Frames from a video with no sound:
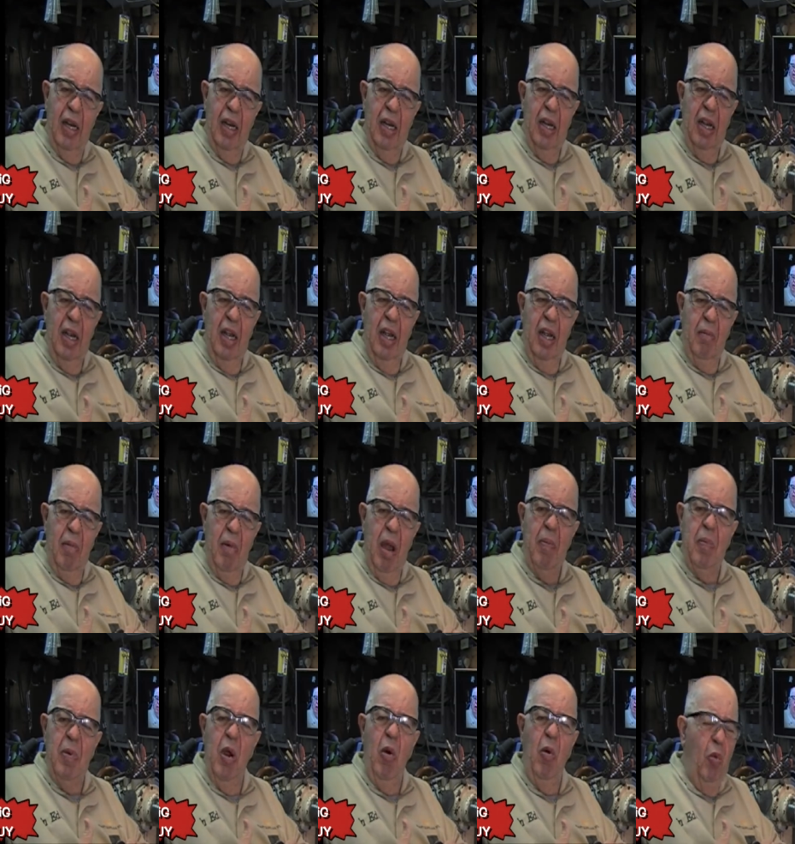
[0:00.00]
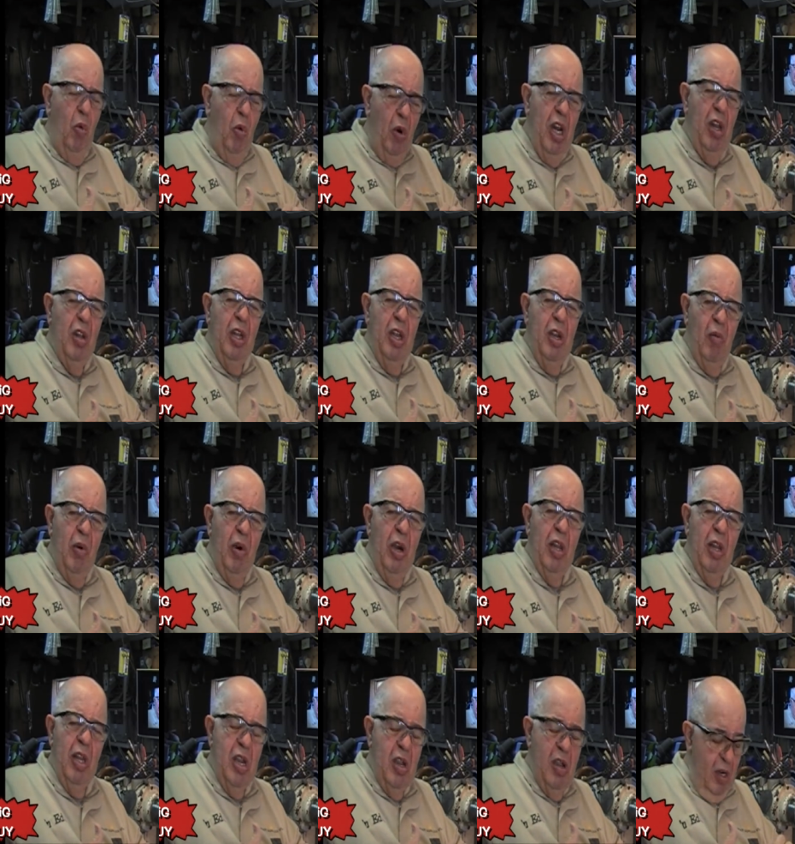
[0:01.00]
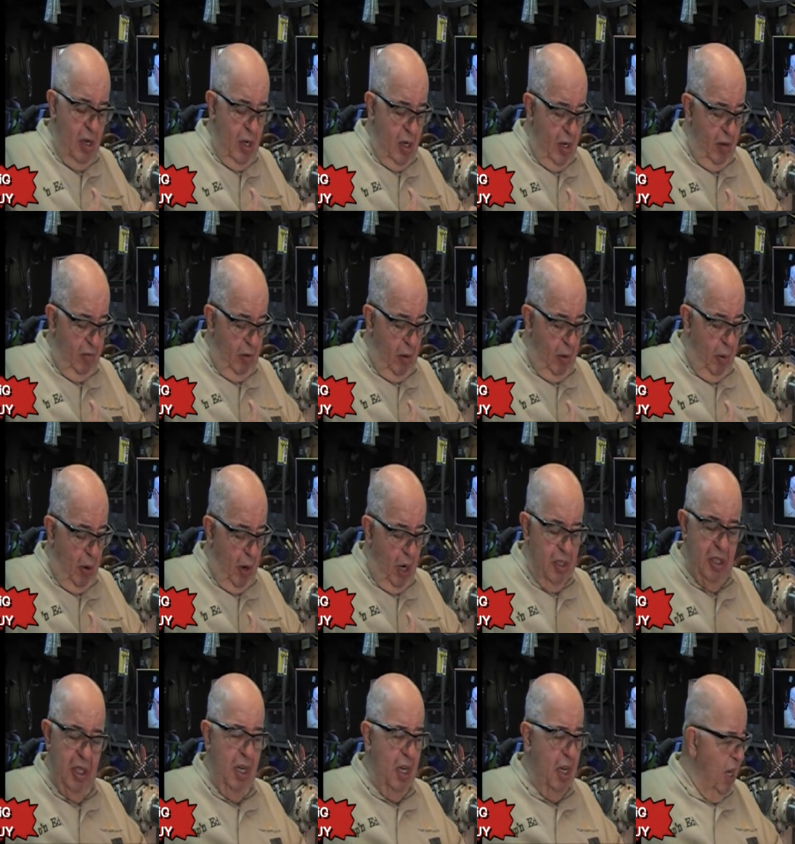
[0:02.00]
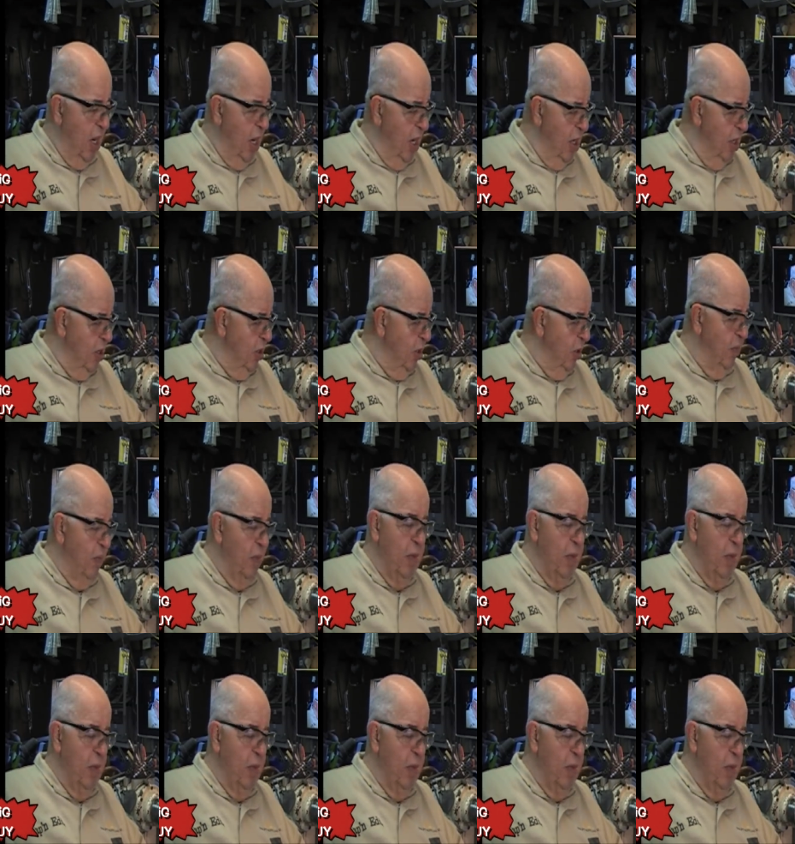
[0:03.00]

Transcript: it might be a really, really good nifty project to get into.